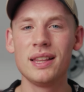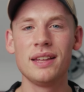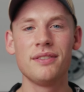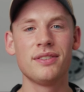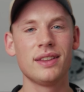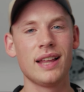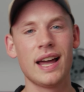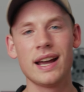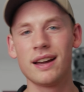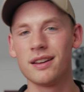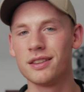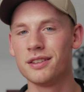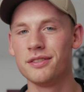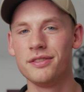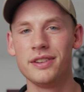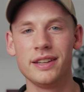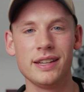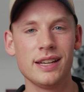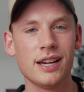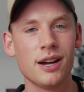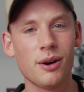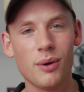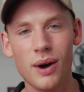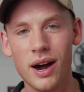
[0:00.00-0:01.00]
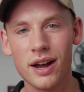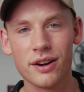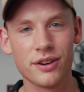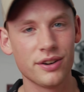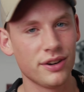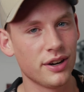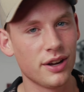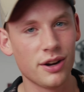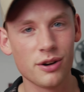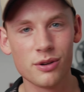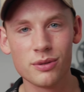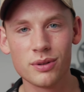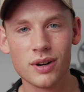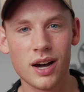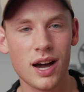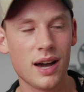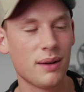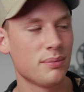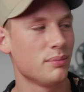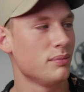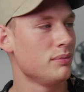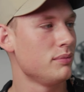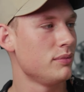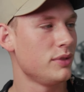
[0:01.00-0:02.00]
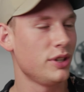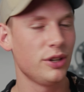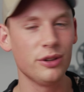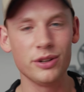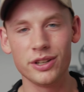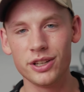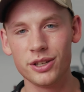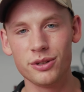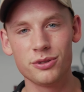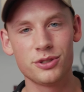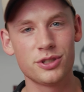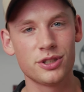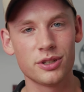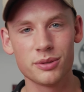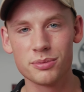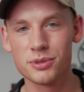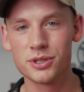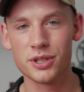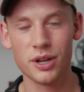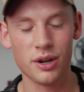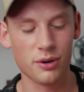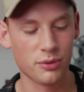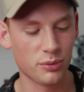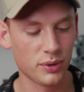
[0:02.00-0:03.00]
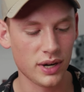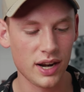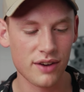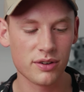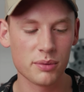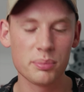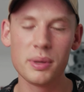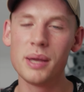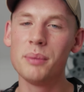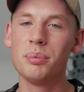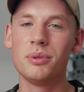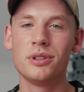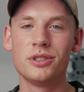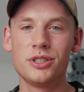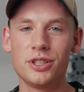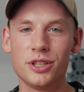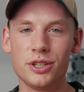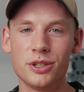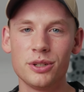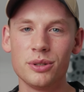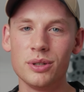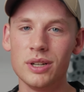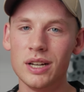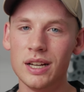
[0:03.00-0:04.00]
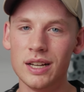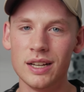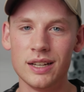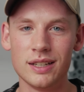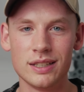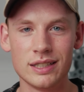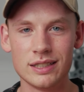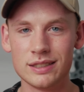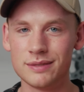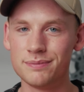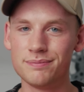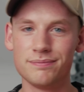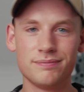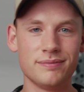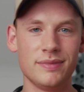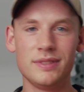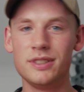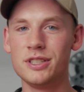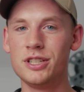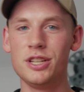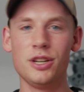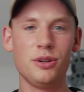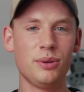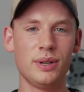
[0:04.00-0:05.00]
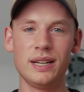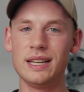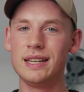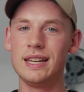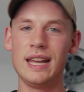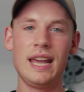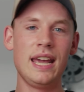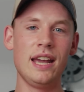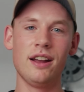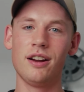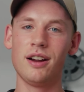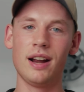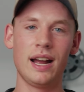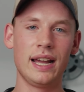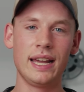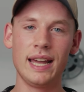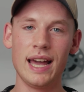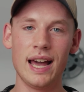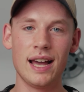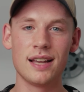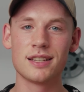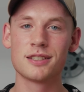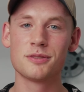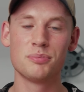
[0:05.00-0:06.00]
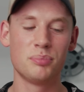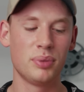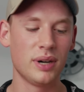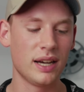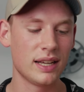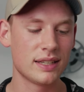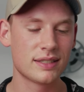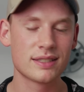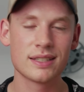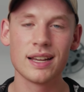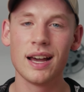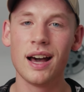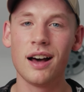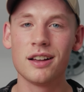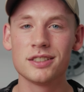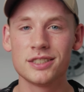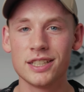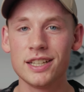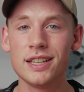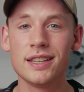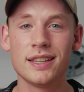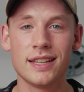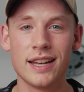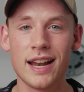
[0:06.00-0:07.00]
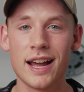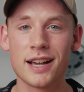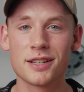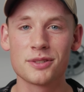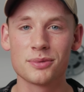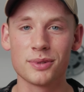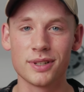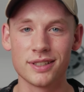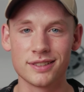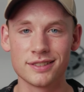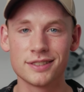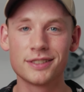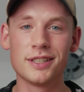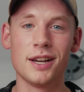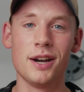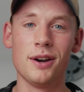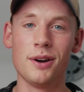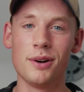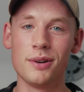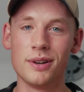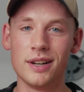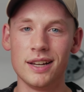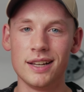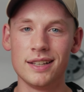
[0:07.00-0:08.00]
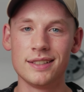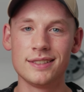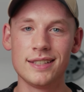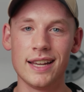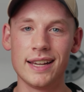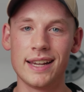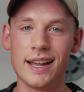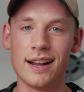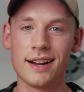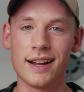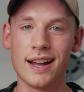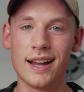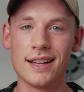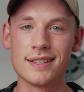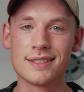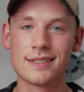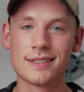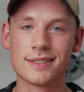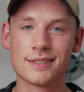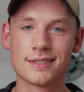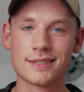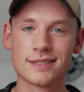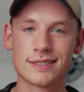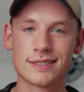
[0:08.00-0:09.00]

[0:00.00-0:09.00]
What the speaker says: leave a like on the video. I don't know, I'm new to YouTube, so whatever people do it here, I guess. But I'll see you in the next one. So take care, guys.